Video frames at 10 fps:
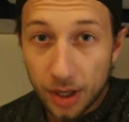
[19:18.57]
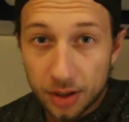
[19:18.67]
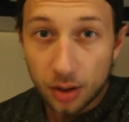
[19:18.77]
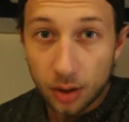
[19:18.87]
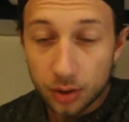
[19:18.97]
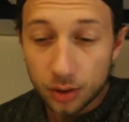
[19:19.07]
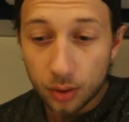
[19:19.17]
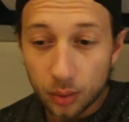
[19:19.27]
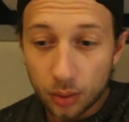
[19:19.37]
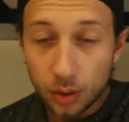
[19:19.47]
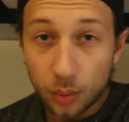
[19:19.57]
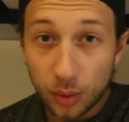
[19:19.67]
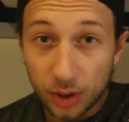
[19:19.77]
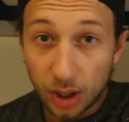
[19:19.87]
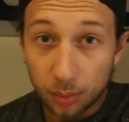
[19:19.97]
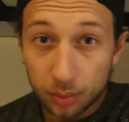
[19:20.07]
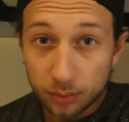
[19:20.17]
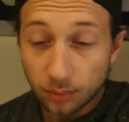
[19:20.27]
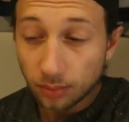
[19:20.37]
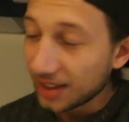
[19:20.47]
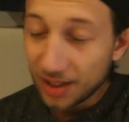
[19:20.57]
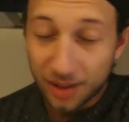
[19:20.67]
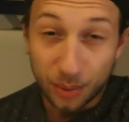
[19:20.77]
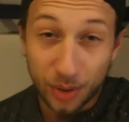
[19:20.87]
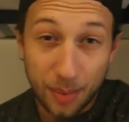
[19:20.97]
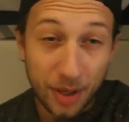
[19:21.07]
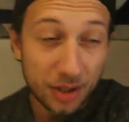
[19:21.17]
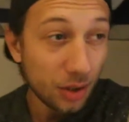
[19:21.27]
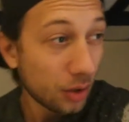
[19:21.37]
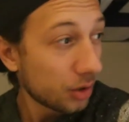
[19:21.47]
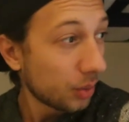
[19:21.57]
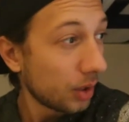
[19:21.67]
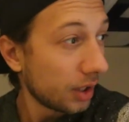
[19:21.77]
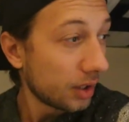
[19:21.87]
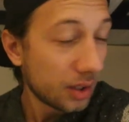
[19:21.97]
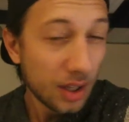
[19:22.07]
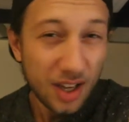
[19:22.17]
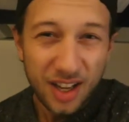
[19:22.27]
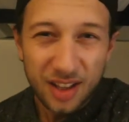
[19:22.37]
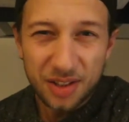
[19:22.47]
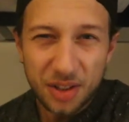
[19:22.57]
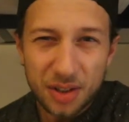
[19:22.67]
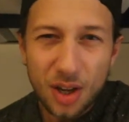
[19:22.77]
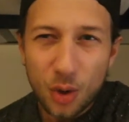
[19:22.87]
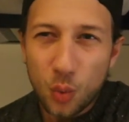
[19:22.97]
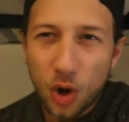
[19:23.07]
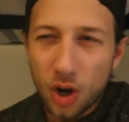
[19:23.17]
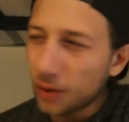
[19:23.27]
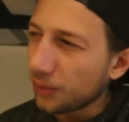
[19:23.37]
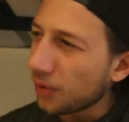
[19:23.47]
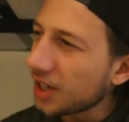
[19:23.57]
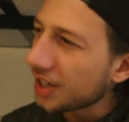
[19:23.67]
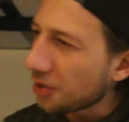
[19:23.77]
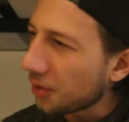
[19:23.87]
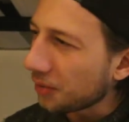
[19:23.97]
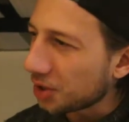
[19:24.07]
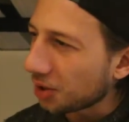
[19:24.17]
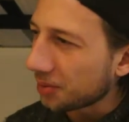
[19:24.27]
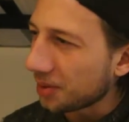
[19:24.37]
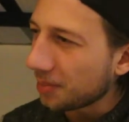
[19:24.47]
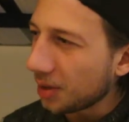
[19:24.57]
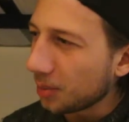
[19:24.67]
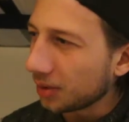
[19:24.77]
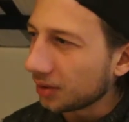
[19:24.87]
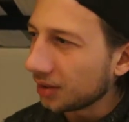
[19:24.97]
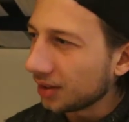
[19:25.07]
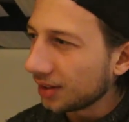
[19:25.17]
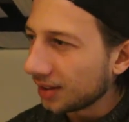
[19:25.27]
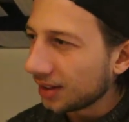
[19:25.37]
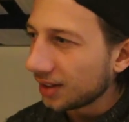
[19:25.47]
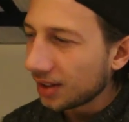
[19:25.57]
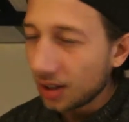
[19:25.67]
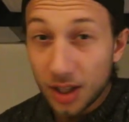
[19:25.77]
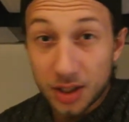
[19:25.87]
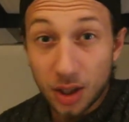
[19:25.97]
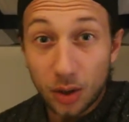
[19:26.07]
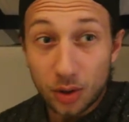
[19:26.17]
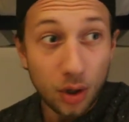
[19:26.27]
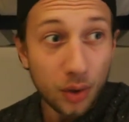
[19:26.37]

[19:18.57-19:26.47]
back to the hostel with the ump. We'll come back to the hostel at least. There's just no work-friendly coffee shops in Melbourne. Like, there's a load of